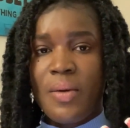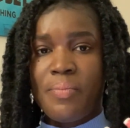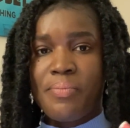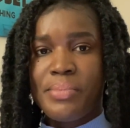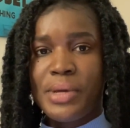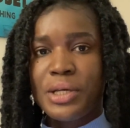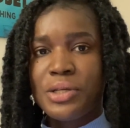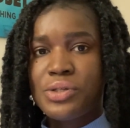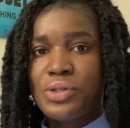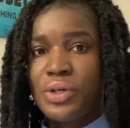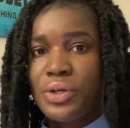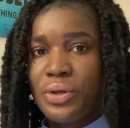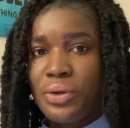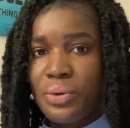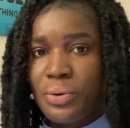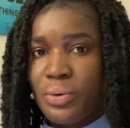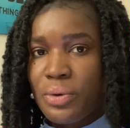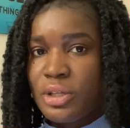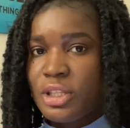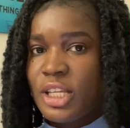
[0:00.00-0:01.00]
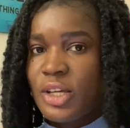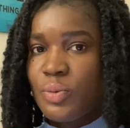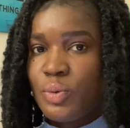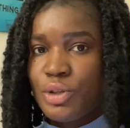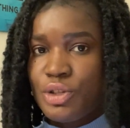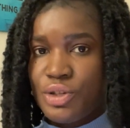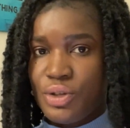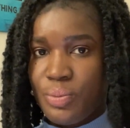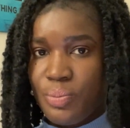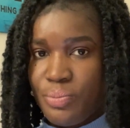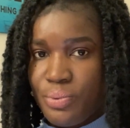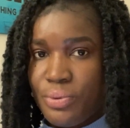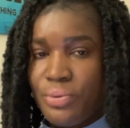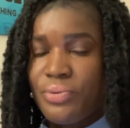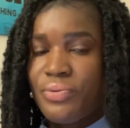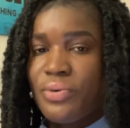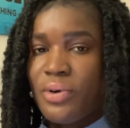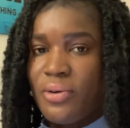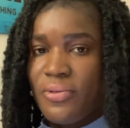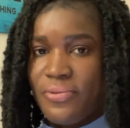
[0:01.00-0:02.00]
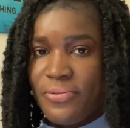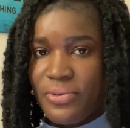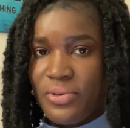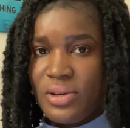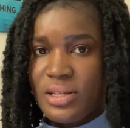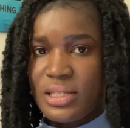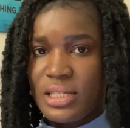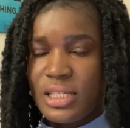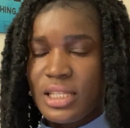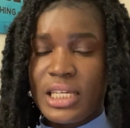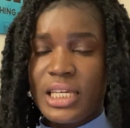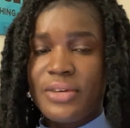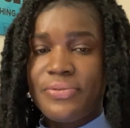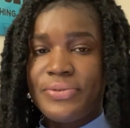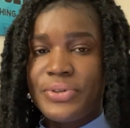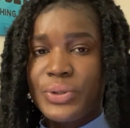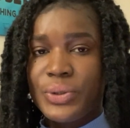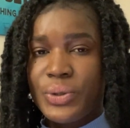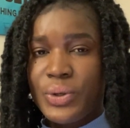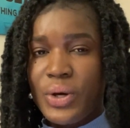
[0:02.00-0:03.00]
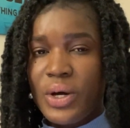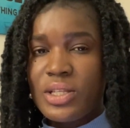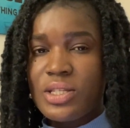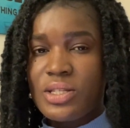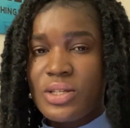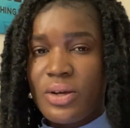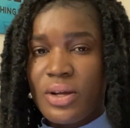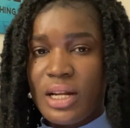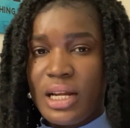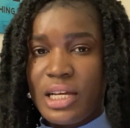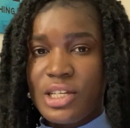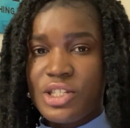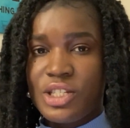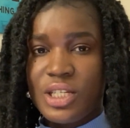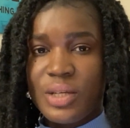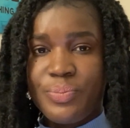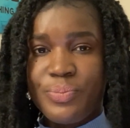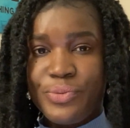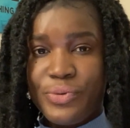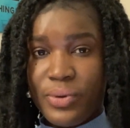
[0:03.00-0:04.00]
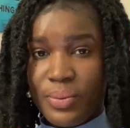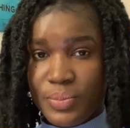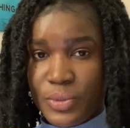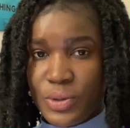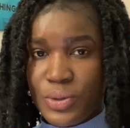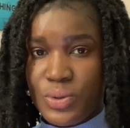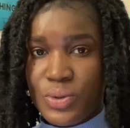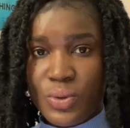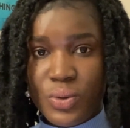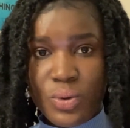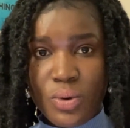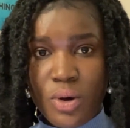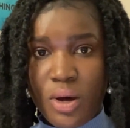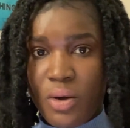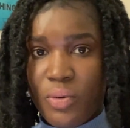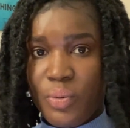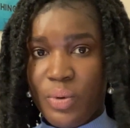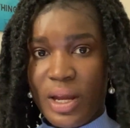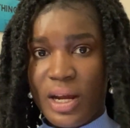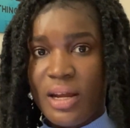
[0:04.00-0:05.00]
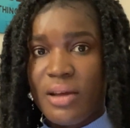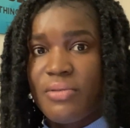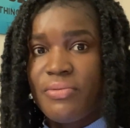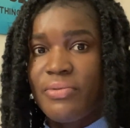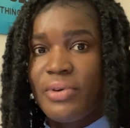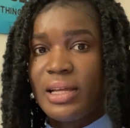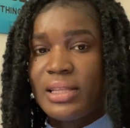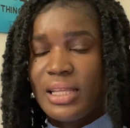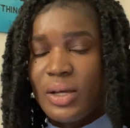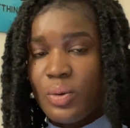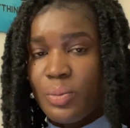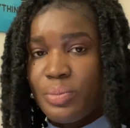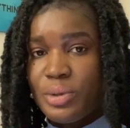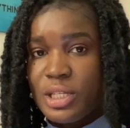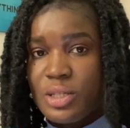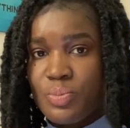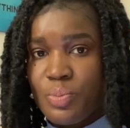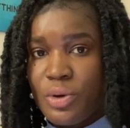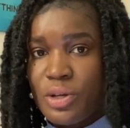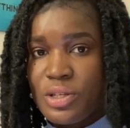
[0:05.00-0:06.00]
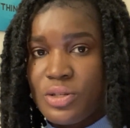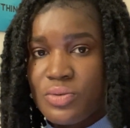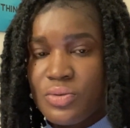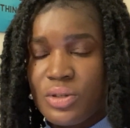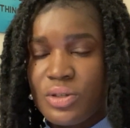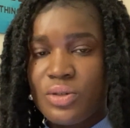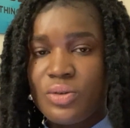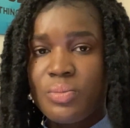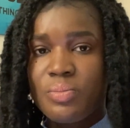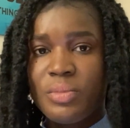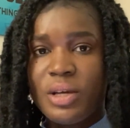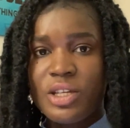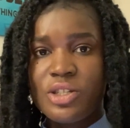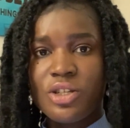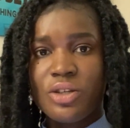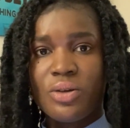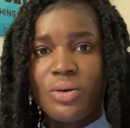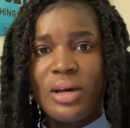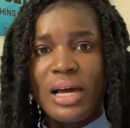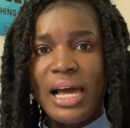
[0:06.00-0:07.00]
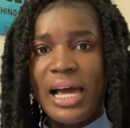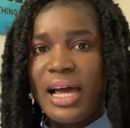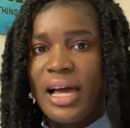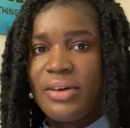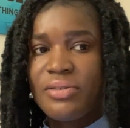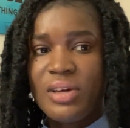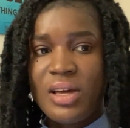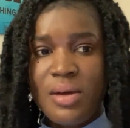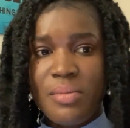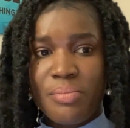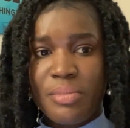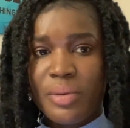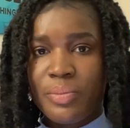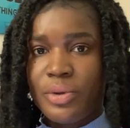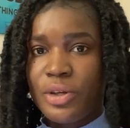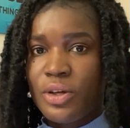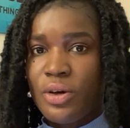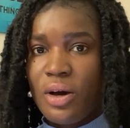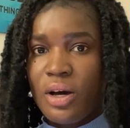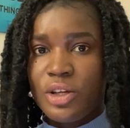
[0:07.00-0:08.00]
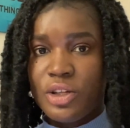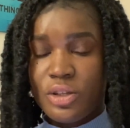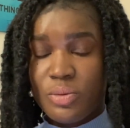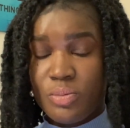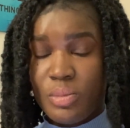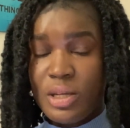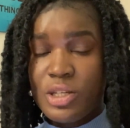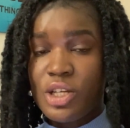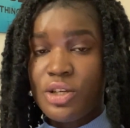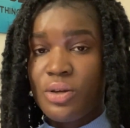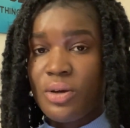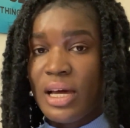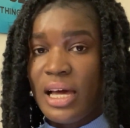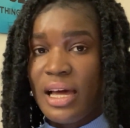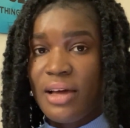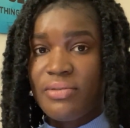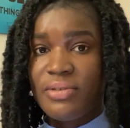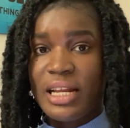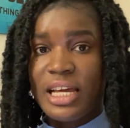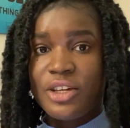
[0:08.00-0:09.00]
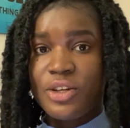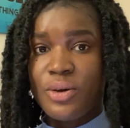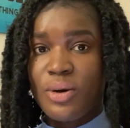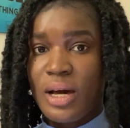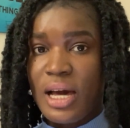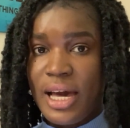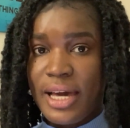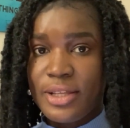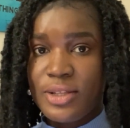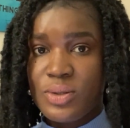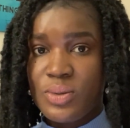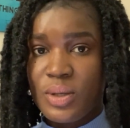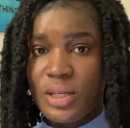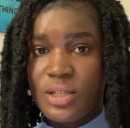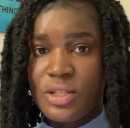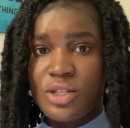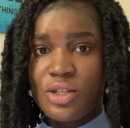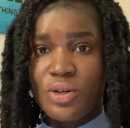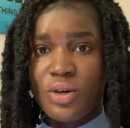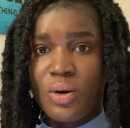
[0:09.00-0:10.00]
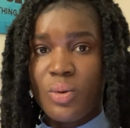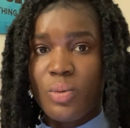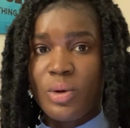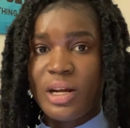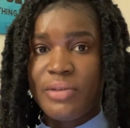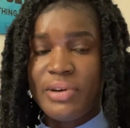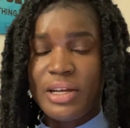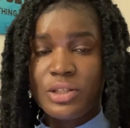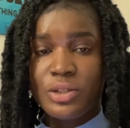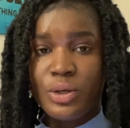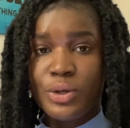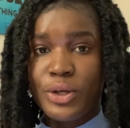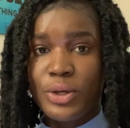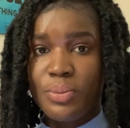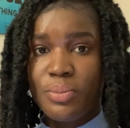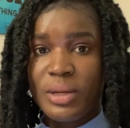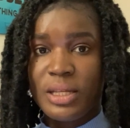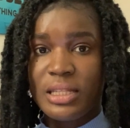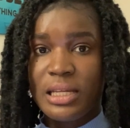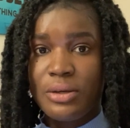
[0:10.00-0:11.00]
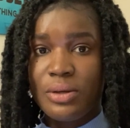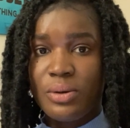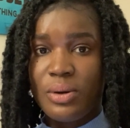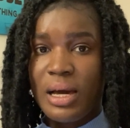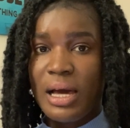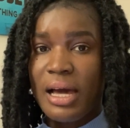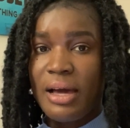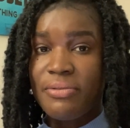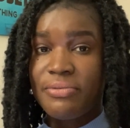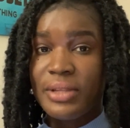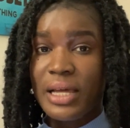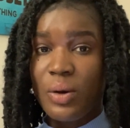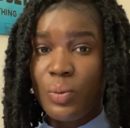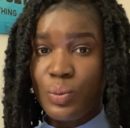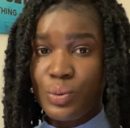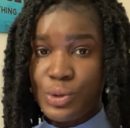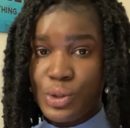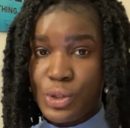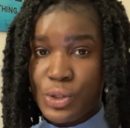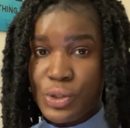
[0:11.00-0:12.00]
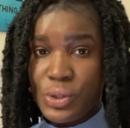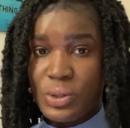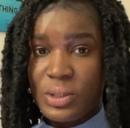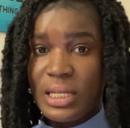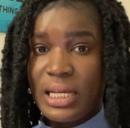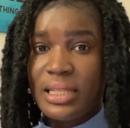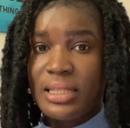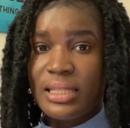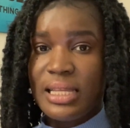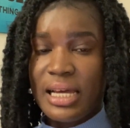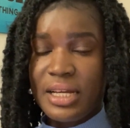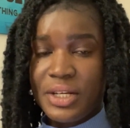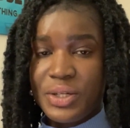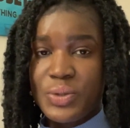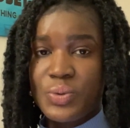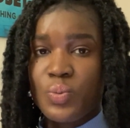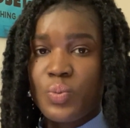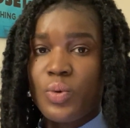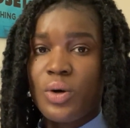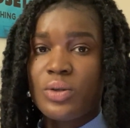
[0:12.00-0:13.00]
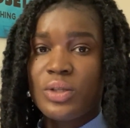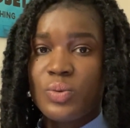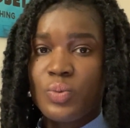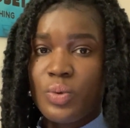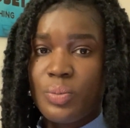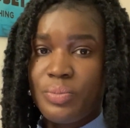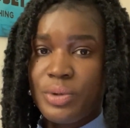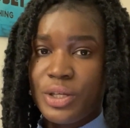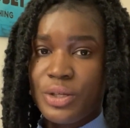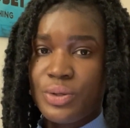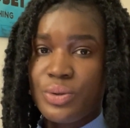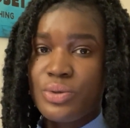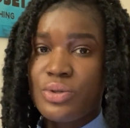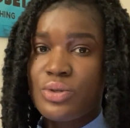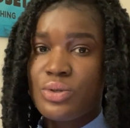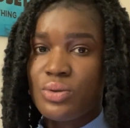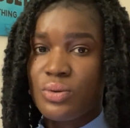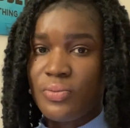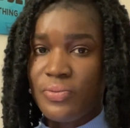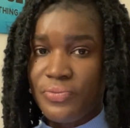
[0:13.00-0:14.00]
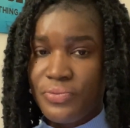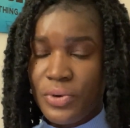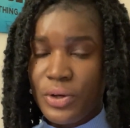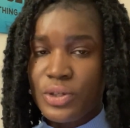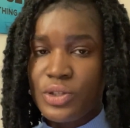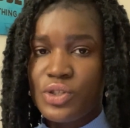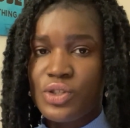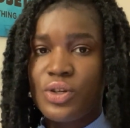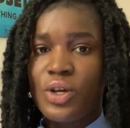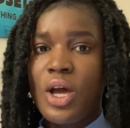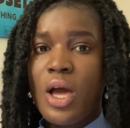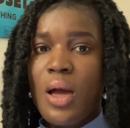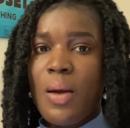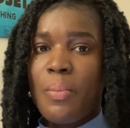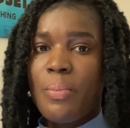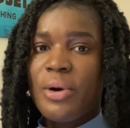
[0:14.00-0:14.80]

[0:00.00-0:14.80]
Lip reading: Make sure you go there with your proof of funding. If you got scholarship from the school or wherever that will be sponsoring you, make sure you have like your I-20 or whatever document that you have that will show that that is what will be used to fund you.